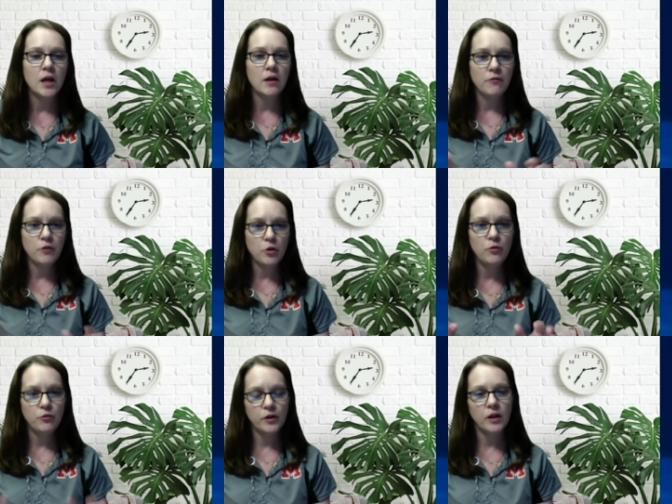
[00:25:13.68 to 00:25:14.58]
If you
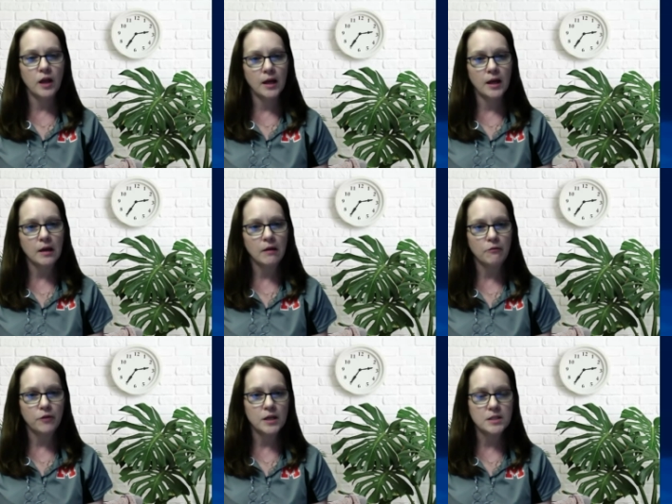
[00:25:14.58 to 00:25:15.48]
feel like it
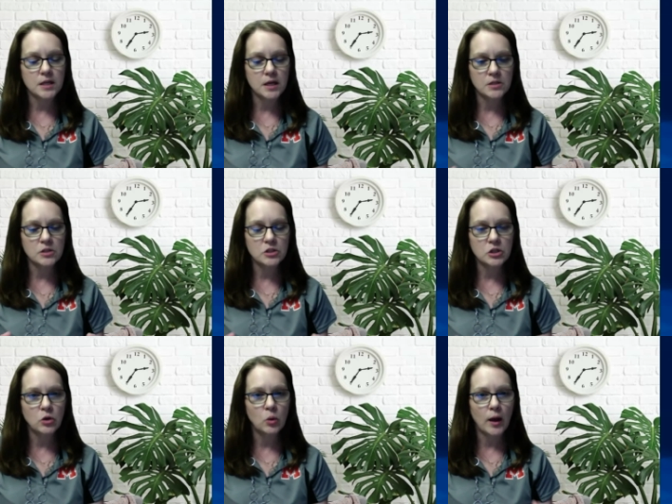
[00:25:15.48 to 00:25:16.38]
fits
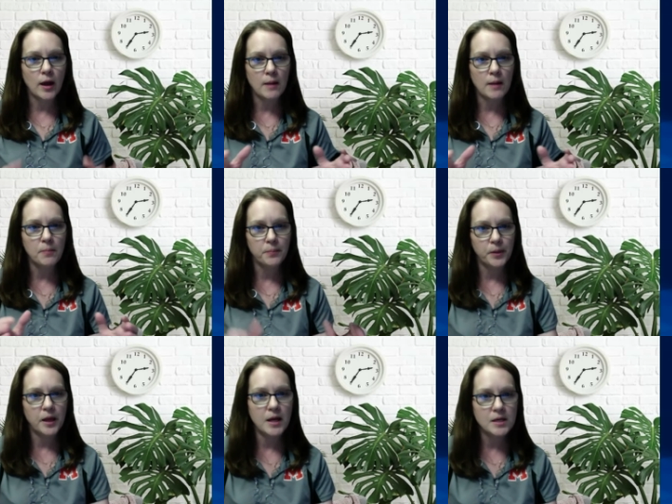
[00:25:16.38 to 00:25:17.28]
into a
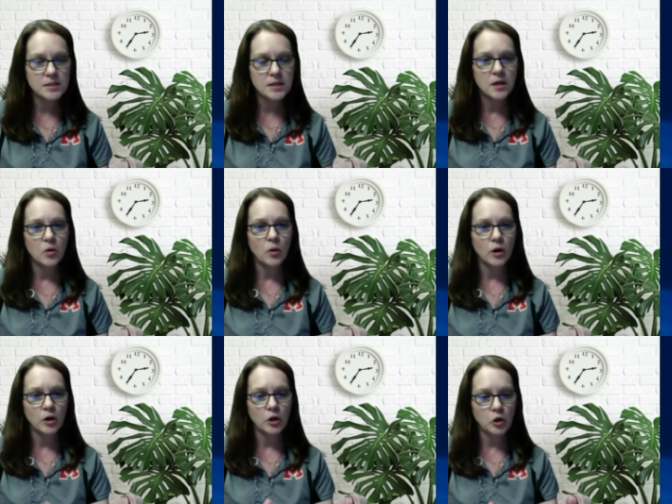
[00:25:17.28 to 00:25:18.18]
place where
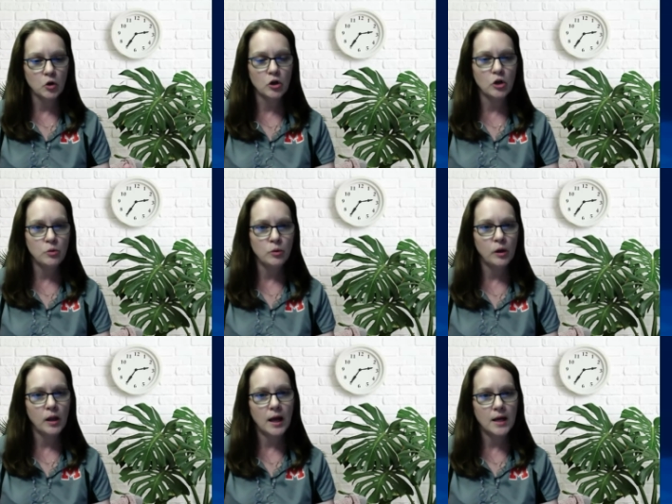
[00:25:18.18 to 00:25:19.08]
you're
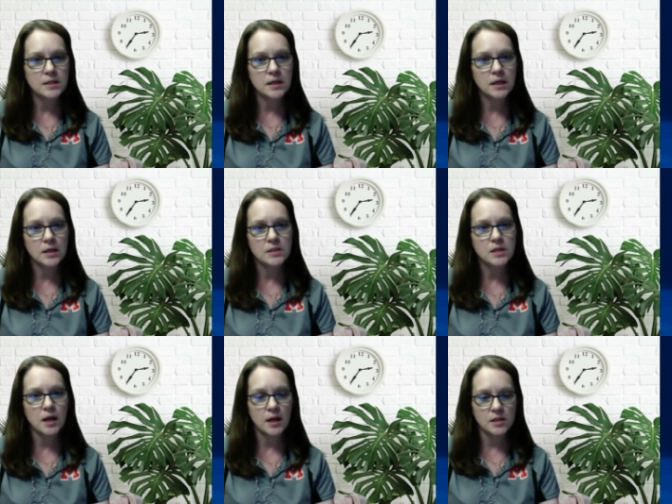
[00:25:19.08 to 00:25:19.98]
utilizing it
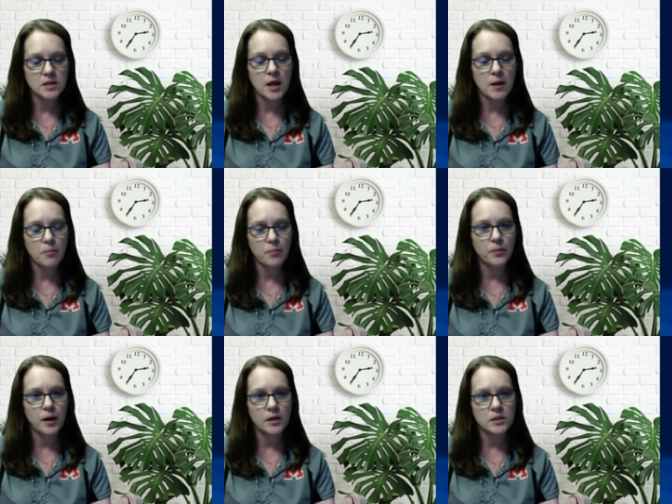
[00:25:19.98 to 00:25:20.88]
and it's a
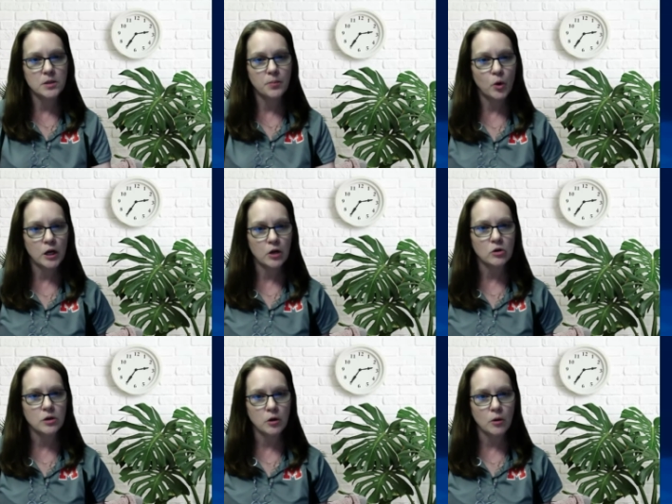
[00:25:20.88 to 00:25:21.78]
uh, supporting your,
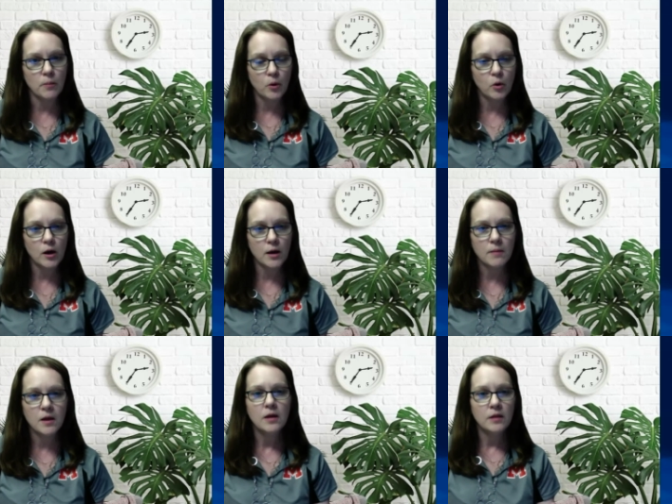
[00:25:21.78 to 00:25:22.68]
your program,
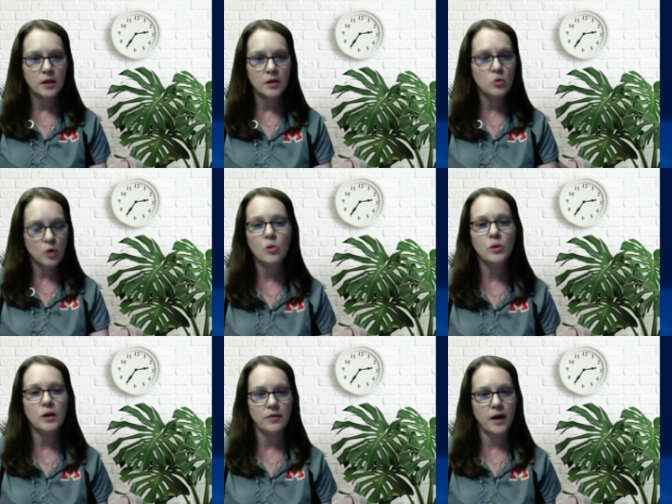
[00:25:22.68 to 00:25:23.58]
then you code
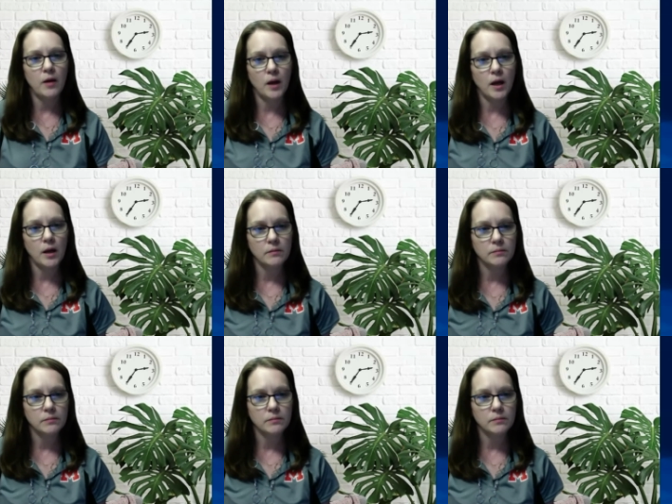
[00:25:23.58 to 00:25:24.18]
it that way.